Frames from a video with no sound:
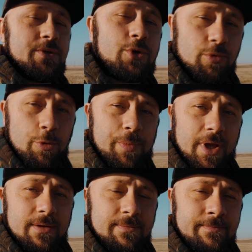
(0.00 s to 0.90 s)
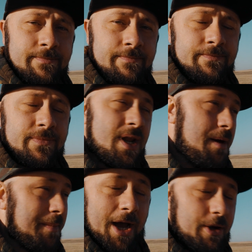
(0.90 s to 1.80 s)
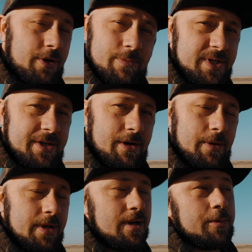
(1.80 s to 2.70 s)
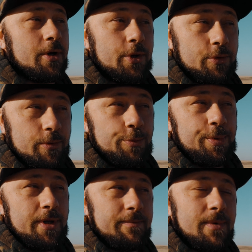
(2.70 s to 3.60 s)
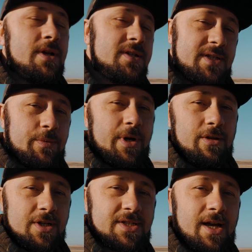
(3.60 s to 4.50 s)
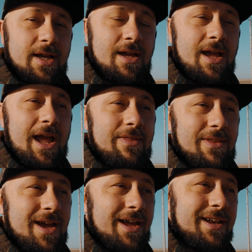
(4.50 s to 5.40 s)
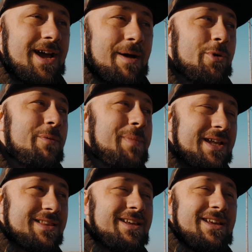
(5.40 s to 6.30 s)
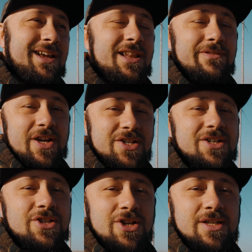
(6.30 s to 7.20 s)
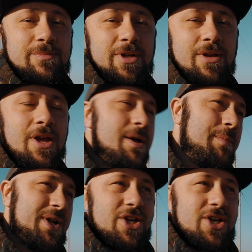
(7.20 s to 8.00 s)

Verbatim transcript: to group it. I'm not gonna re-zero it. I'm gonna group it, see what it looks like, and then I'm gonna make the elevation adjustment by